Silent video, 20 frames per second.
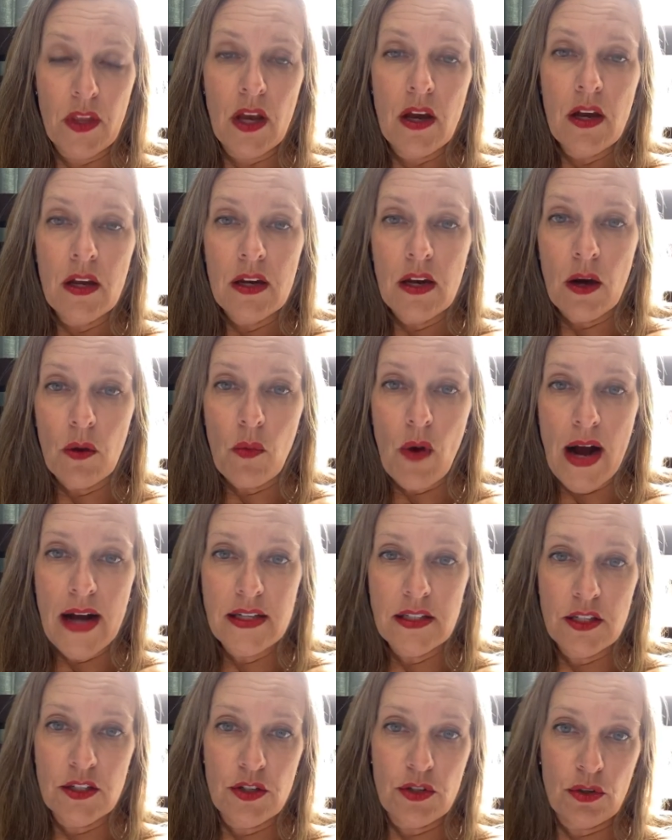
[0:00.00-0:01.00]
Now, why is a
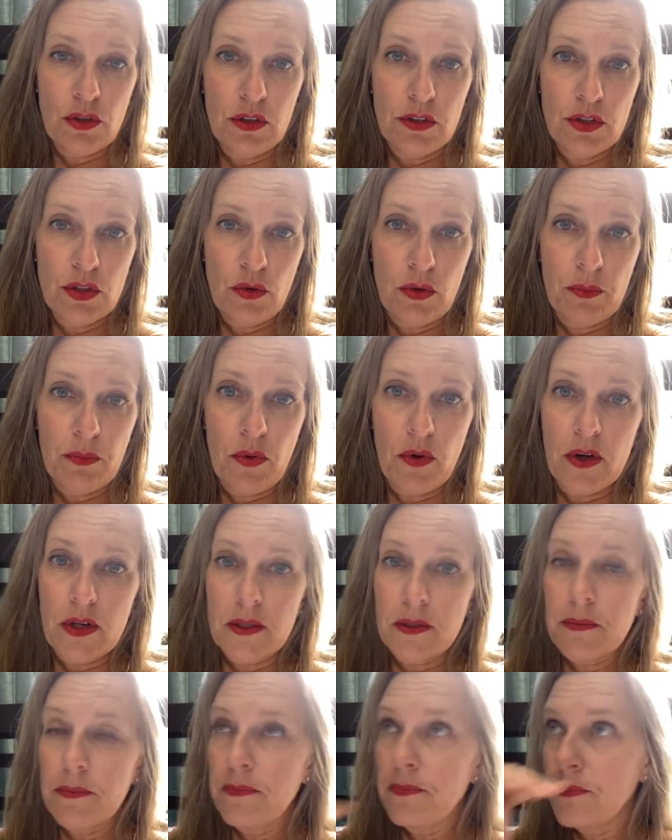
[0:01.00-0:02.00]
stroll so important?
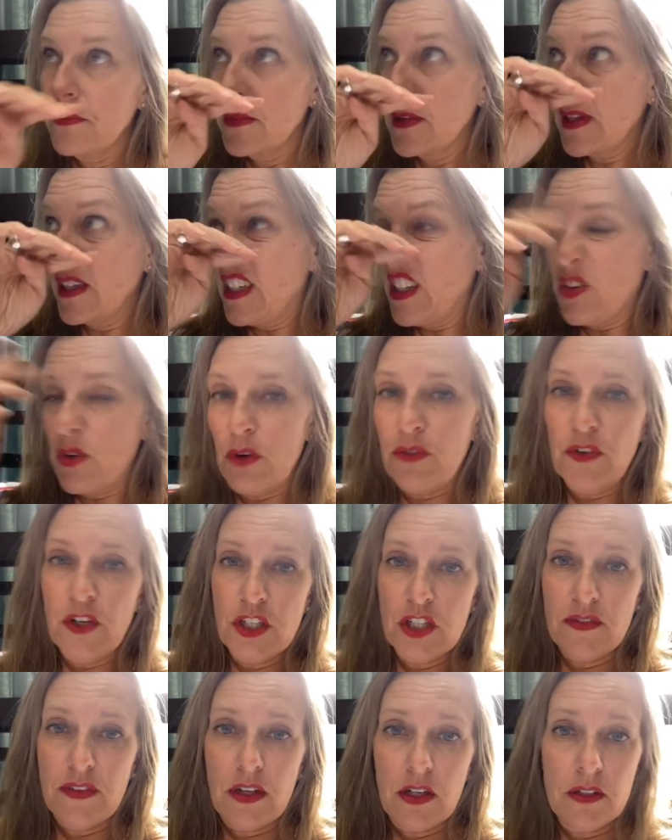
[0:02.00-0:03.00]
Well, first of
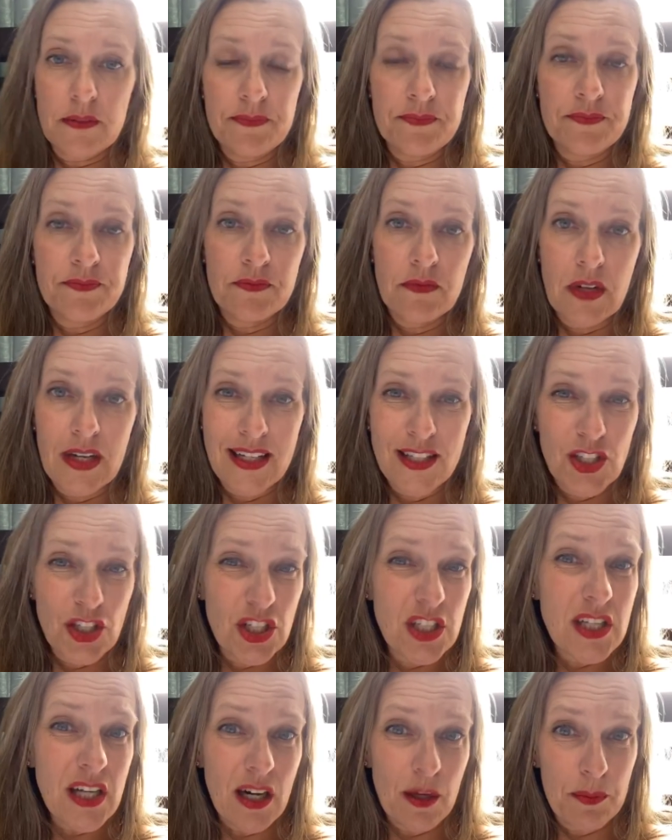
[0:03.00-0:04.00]
all, it's just to
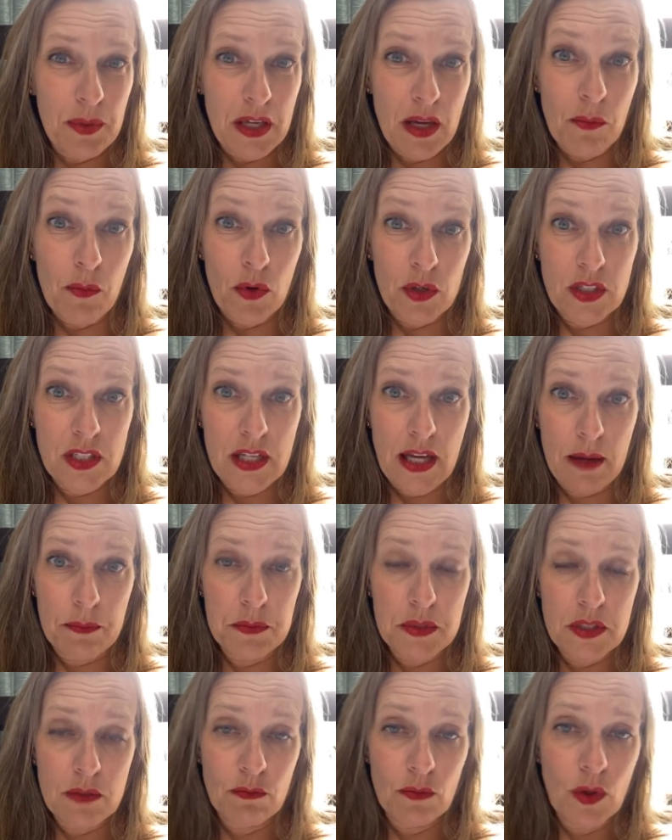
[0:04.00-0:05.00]
help you get more steps.
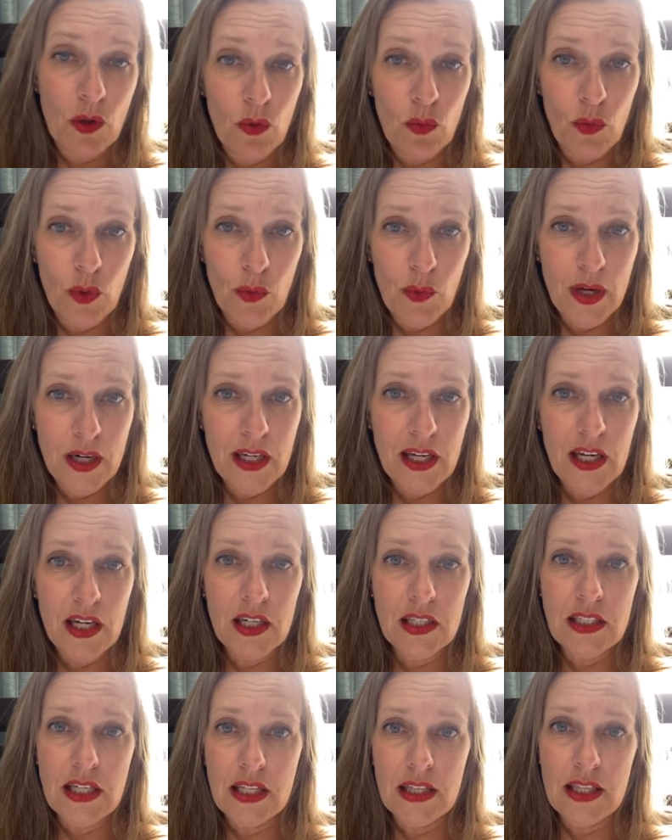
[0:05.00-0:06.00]
We want to get our
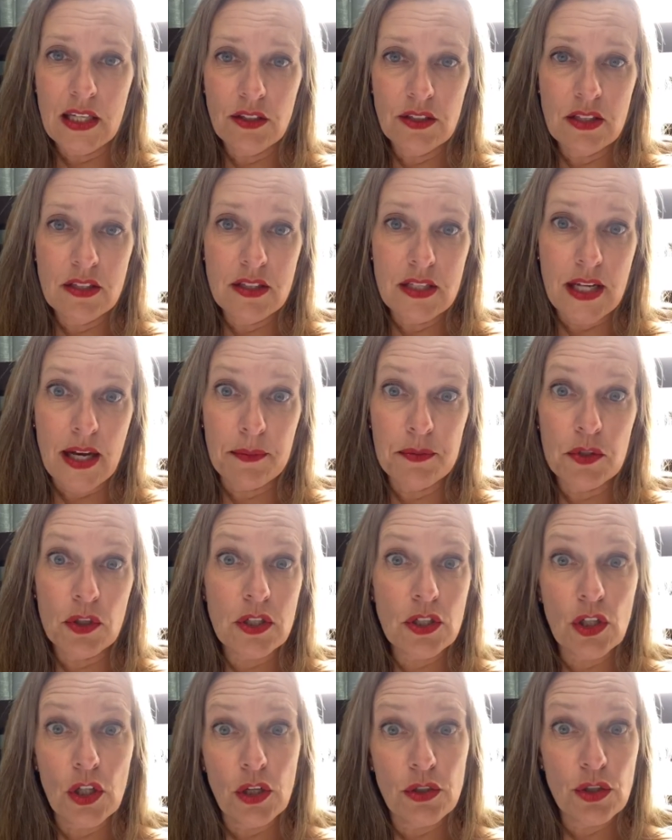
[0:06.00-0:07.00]
10,000 steps or as
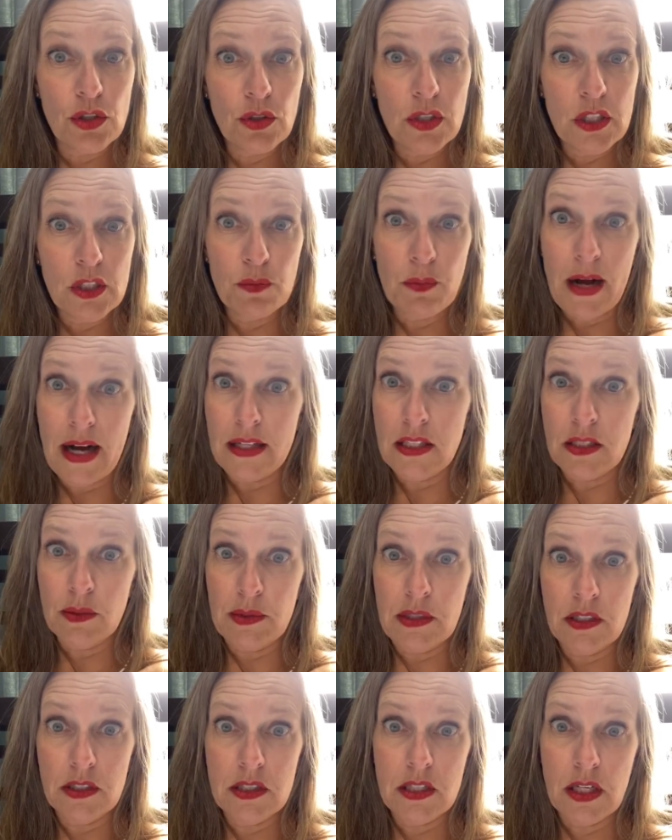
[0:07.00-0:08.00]
close to it as possible,
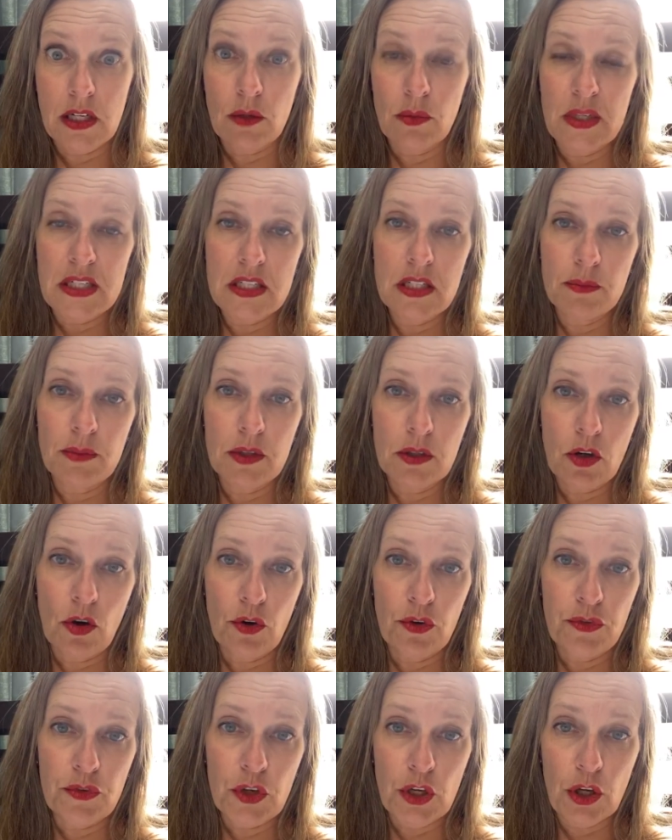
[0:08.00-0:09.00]
set a reasonable goal
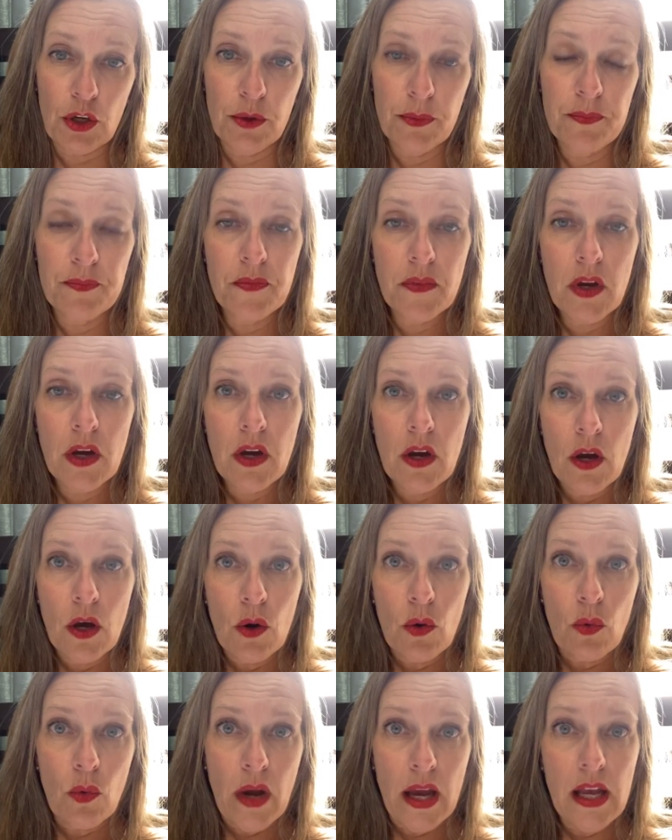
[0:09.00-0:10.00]
for you,
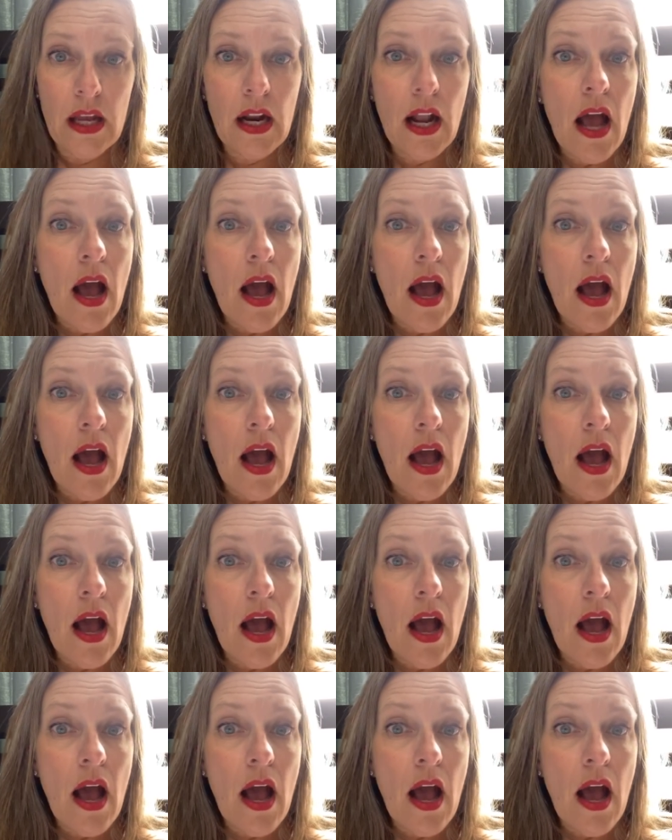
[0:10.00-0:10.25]
right?